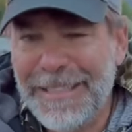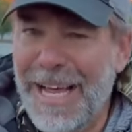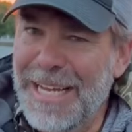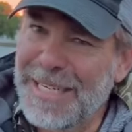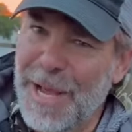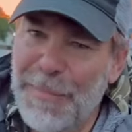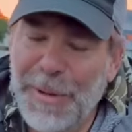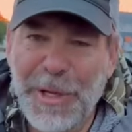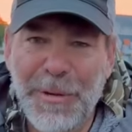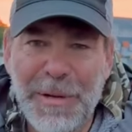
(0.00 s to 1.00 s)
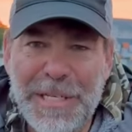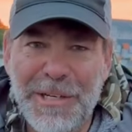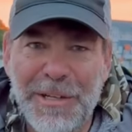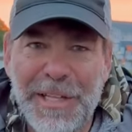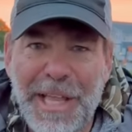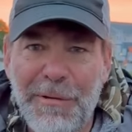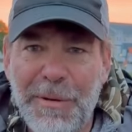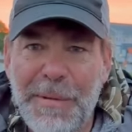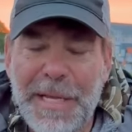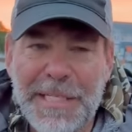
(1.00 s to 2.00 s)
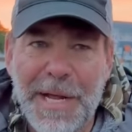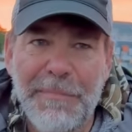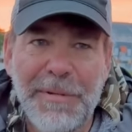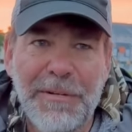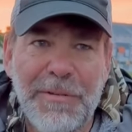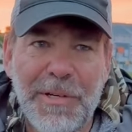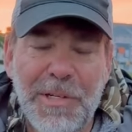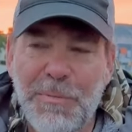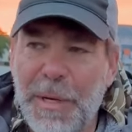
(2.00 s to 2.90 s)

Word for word: Lost a couple good ones early that would have made some difference.